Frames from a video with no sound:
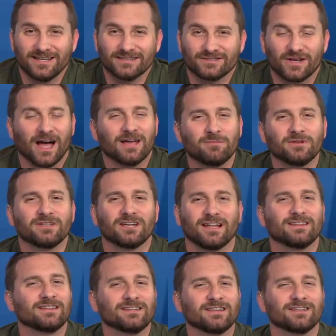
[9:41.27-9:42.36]
So I'm a
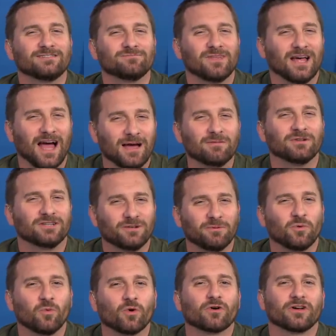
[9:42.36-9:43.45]
little I'm a little
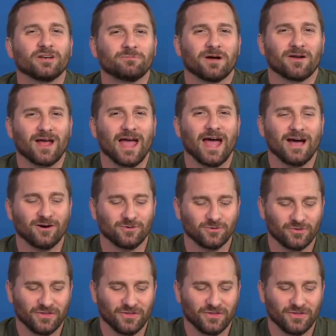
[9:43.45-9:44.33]
bit worried about how